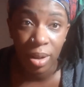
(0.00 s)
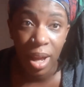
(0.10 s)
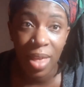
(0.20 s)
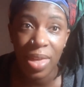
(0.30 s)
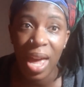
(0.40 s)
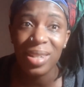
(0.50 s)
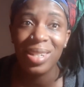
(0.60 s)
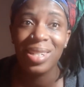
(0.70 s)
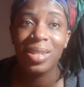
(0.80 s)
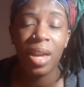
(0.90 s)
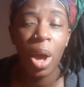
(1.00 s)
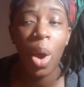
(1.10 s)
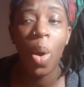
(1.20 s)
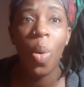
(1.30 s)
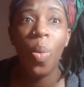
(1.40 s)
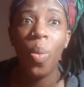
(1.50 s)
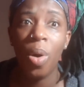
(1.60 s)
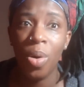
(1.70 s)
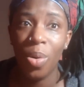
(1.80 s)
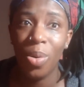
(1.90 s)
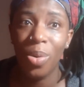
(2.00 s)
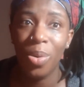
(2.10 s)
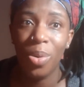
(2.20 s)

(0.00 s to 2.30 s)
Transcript: And that's, whoa.